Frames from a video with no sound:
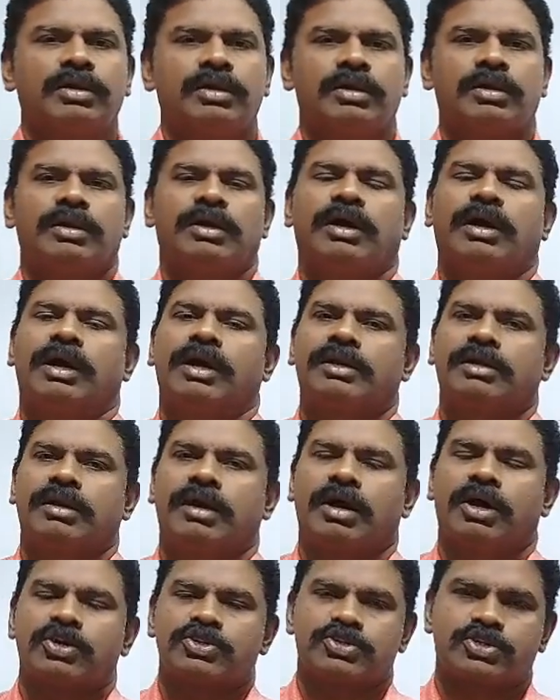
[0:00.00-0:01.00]
on
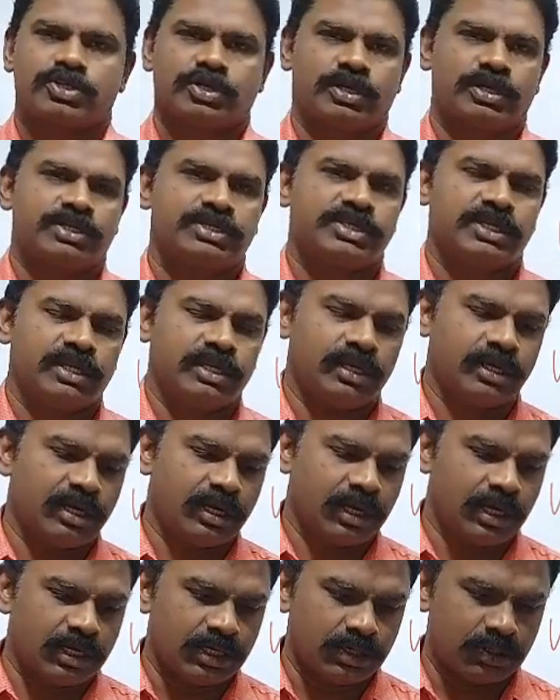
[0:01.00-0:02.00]
astrology
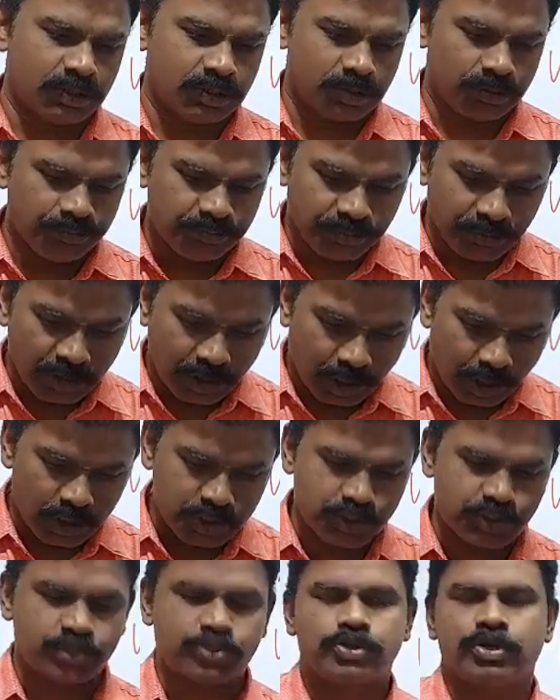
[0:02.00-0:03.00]
and
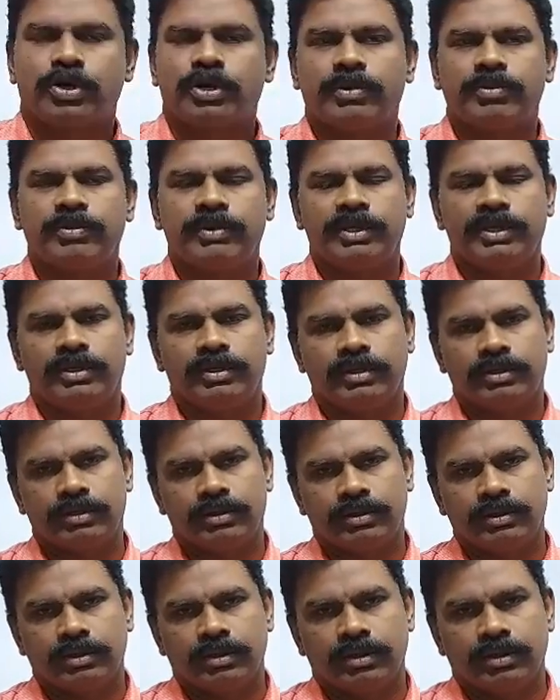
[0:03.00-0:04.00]
astronomy
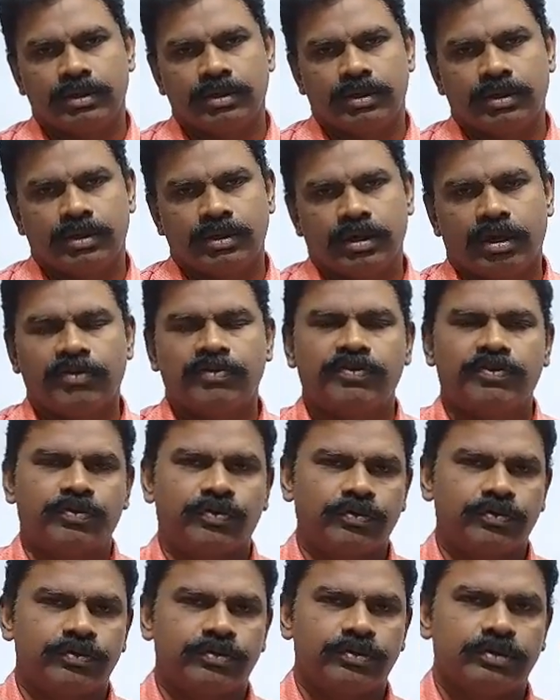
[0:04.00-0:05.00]
of
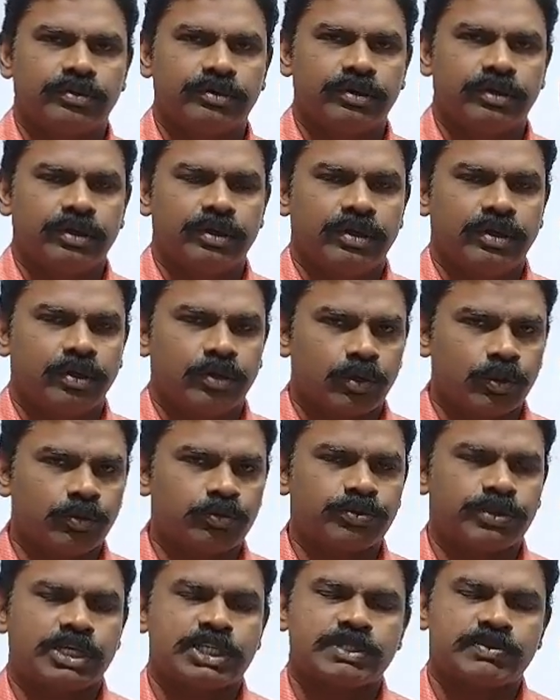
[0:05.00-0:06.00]

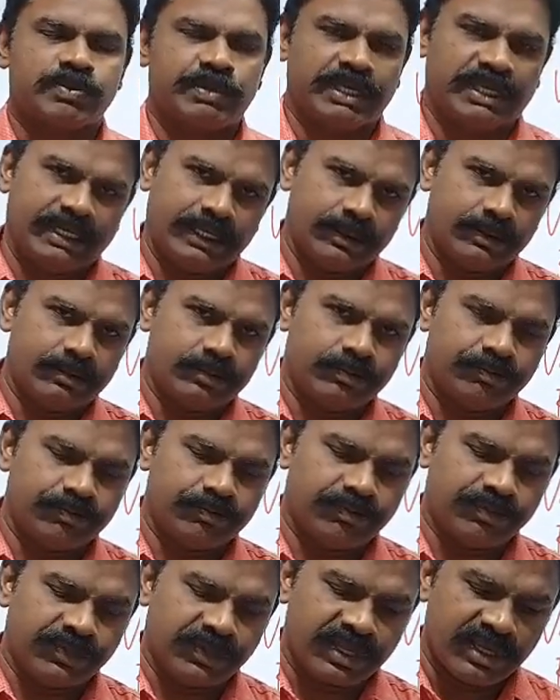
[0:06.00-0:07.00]
Gupta's period.
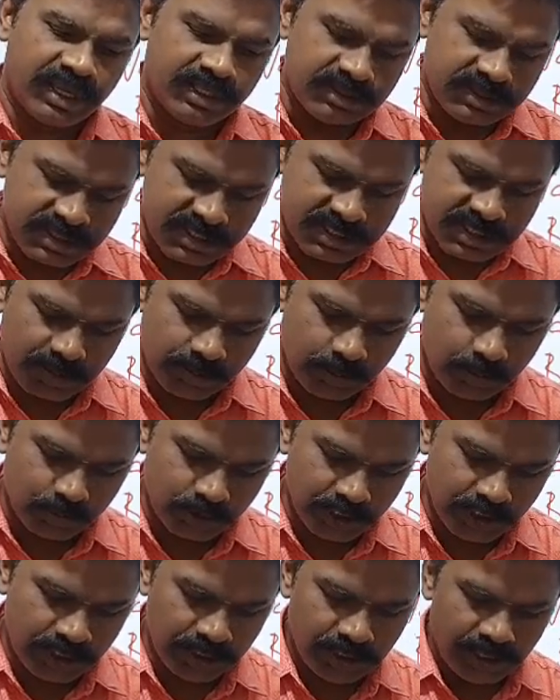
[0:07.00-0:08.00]
This is about the
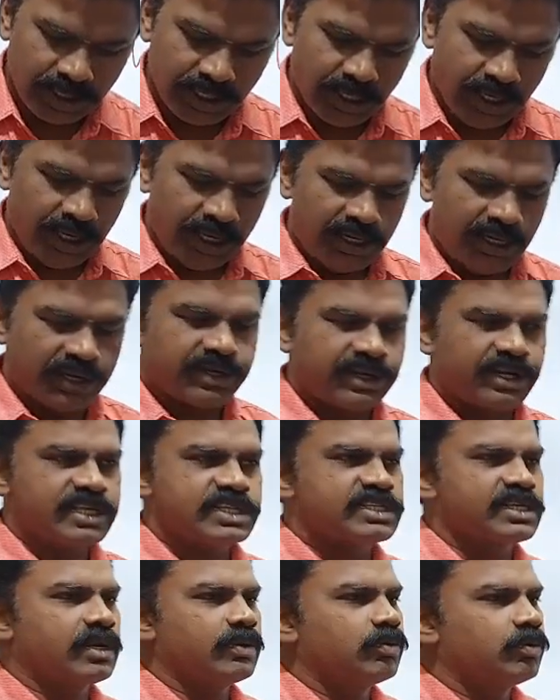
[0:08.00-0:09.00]
literature
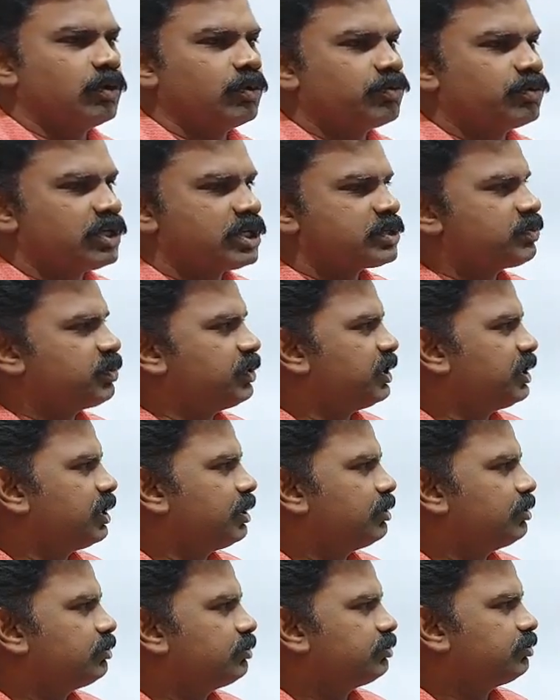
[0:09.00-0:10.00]
of Gupta's period.
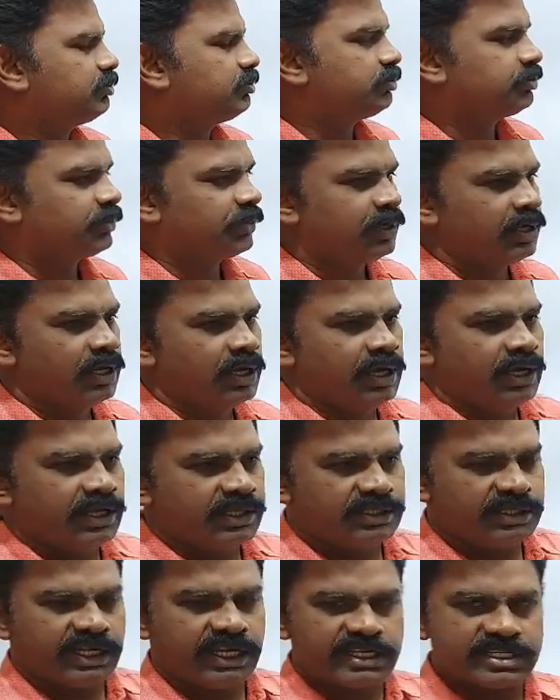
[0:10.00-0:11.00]
In the
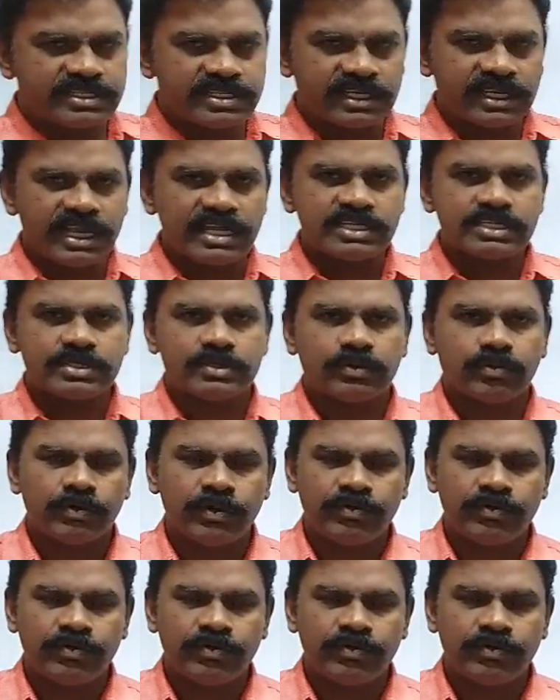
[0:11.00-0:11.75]
next class, we will